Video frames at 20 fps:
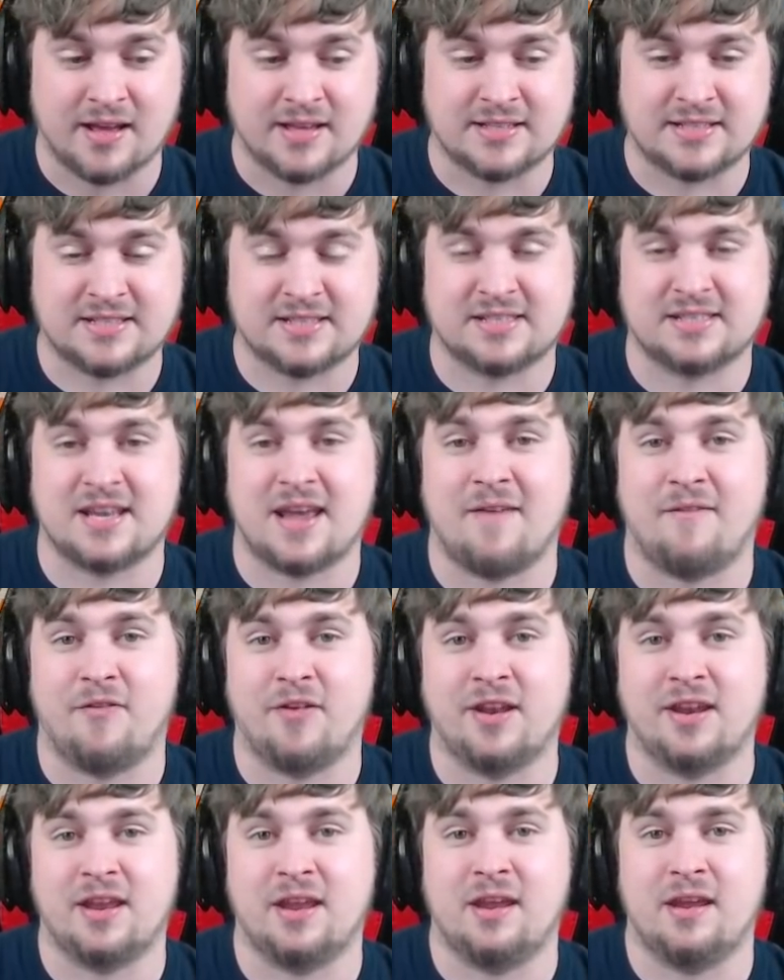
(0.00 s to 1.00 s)

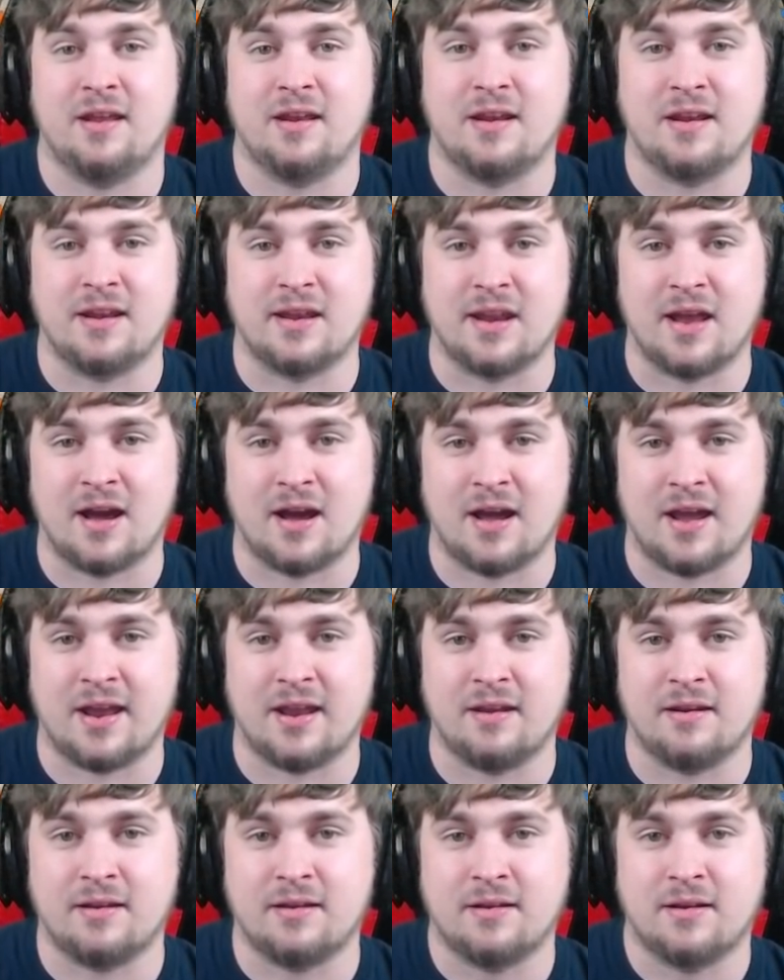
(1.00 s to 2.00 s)

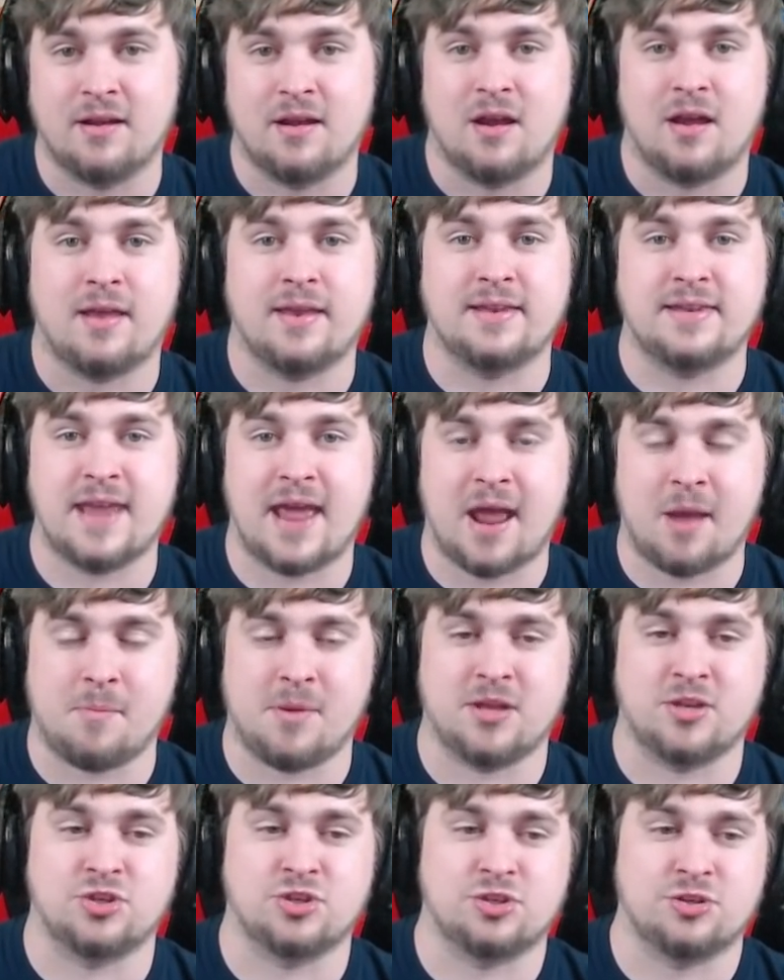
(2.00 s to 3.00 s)
79
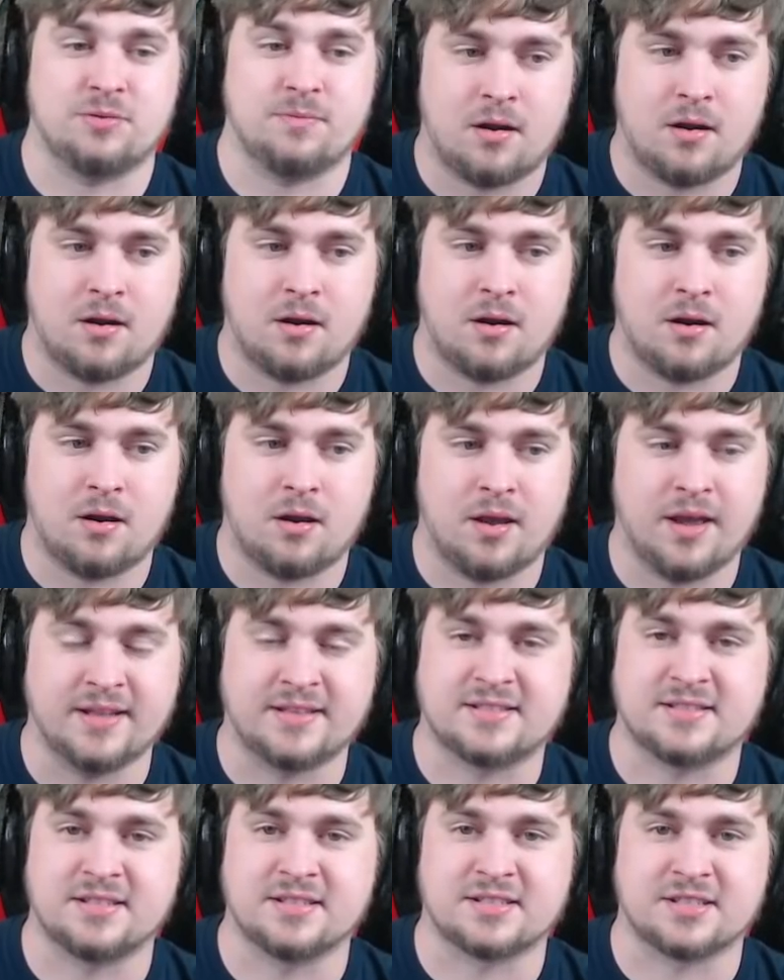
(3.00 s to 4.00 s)
damage.
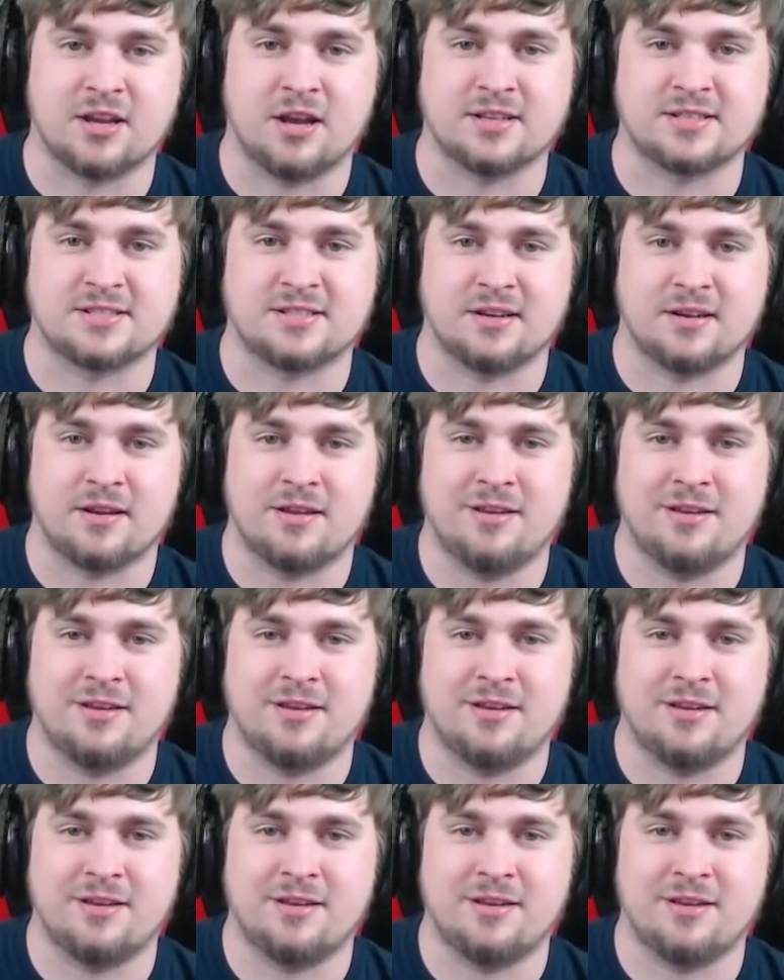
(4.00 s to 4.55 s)
It's disgusting.